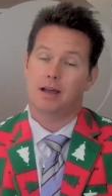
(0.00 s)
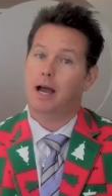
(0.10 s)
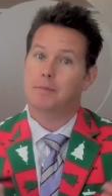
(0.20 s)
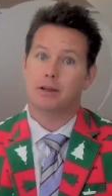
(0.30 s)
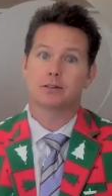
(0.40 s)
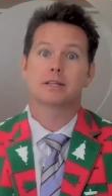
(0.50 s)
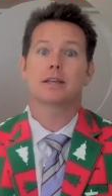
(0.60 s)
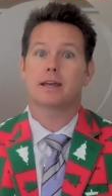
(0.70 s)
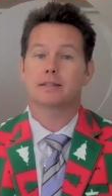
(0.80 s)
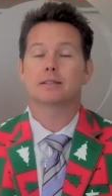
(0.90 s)
I'm here
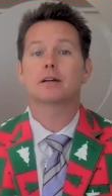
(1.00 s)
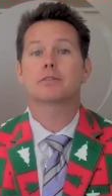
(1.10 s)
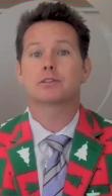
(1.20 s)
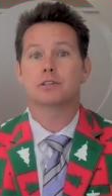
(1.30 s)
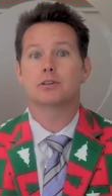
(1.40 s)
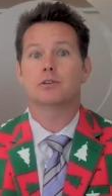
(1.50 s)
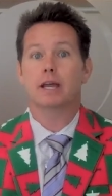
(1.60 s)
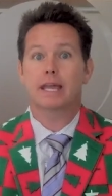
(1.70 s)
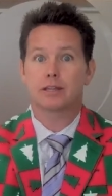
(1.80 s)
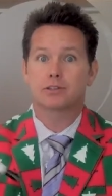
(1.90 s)
today to deliver to
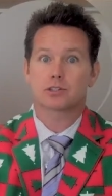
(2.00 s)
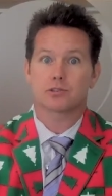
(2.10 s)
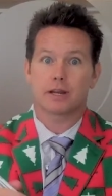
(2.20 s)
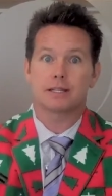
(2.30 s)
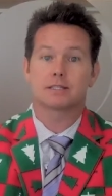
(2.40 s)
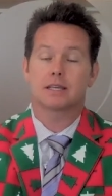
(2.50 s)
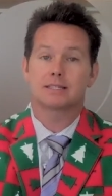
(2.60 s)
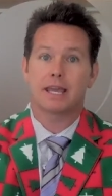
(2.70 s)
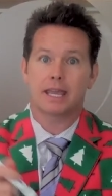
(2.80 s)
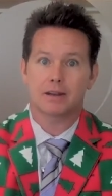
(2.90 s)
you interest
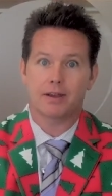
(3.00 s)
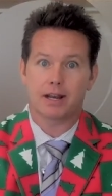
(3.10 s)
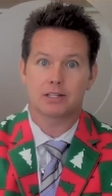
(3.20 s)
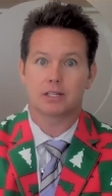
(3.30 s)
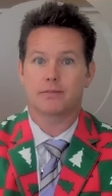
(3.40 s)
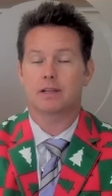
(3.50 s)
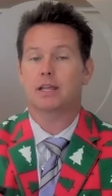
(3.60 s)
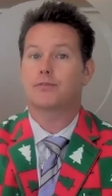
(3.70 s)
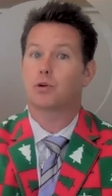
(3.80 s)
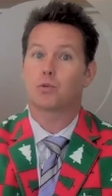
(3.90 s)
rates. Take advantage of
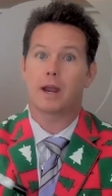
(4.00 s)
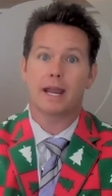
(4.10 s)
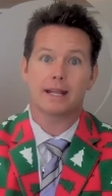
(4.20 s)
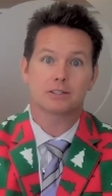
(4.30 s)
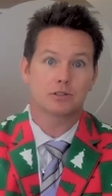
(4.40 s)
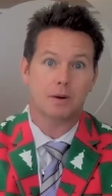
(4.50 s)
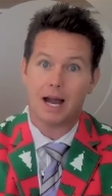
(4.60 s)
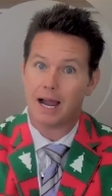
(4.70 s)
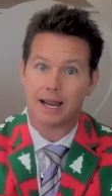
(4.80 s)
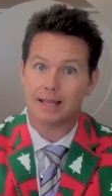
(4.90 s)
it. If you're waiting to
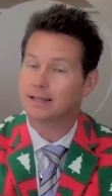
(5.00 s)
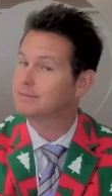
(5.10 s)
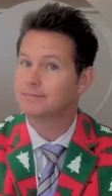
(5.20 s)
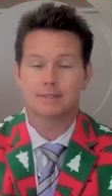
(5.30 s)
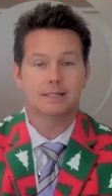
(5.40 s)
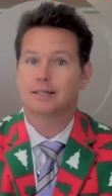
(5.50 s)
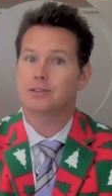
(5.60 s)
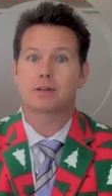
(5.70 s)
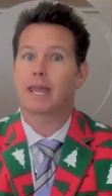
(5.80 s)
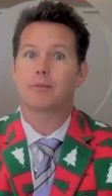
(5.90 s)
buy,
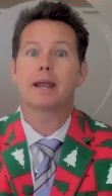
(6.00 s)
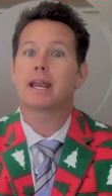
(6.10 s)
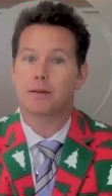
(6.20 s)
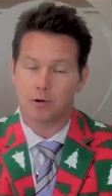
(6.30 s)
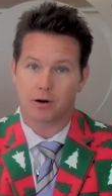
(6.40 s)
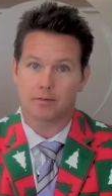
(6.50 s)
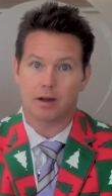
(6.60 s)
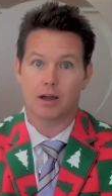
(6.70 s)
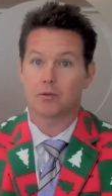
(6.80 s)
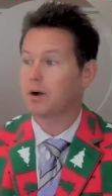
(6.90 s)
you can't wait anymore.
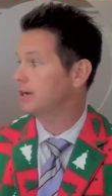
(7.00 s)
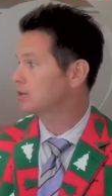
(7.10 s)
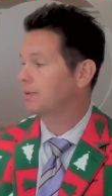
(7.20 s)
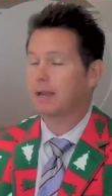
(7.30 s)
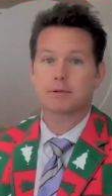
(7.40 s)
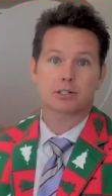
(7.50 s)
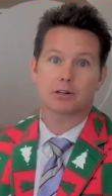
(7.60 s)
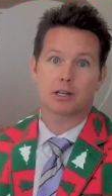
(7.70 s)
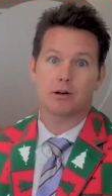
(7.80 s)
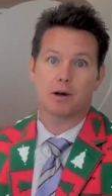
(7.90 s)
Otherwise, your payments are
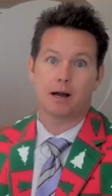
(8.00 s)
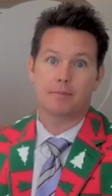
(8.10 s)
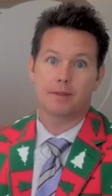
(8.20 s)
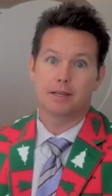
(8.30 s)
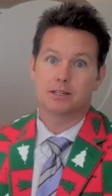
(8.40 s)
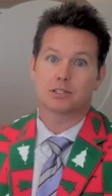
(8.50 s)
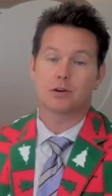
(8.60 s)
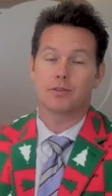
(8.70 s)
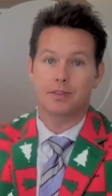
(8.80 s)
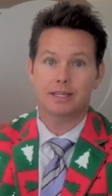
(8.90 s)
going to go up.
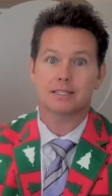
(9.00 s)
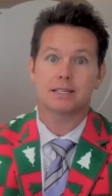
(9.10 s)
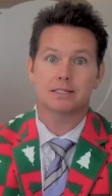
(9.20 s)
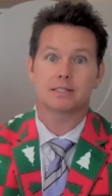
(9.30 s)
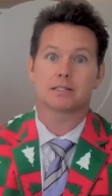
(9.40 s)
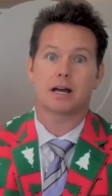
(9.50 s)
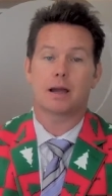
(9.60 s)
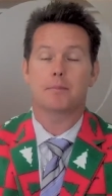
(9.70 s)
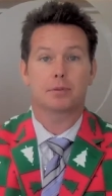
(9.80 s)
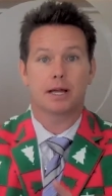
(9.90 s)
So this is the
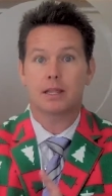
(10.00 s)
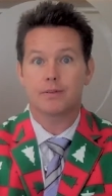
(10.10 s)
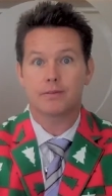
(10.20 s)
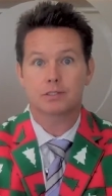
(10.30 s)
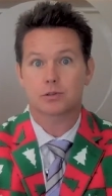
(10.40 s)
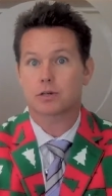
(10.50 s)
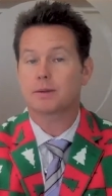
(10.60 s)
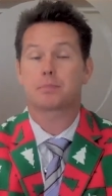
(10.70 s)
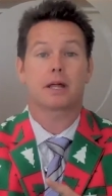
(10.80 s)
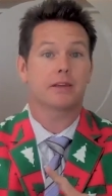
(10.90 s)
time. Plenty of
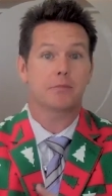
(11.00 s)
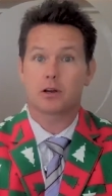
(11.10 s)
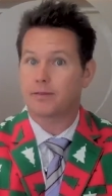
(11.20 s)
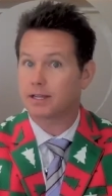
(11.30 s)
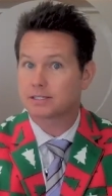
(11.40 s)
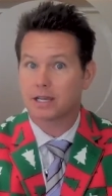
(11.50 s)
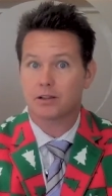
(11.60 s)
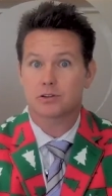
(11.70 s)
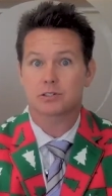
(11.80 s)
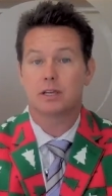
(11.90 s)
inventory, plenty of motivated
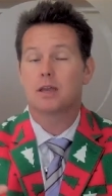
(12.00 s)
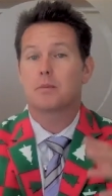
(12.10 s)
sellers.